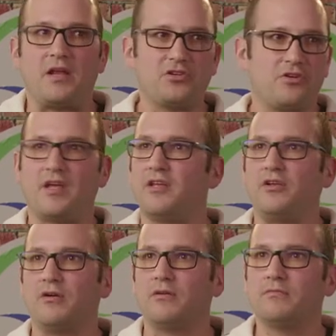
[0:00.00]
sure that
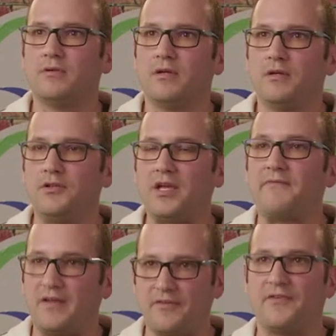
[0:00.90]
you're you get
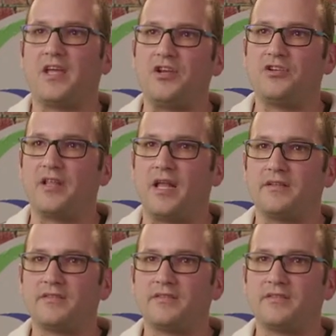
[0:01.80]
verification that it's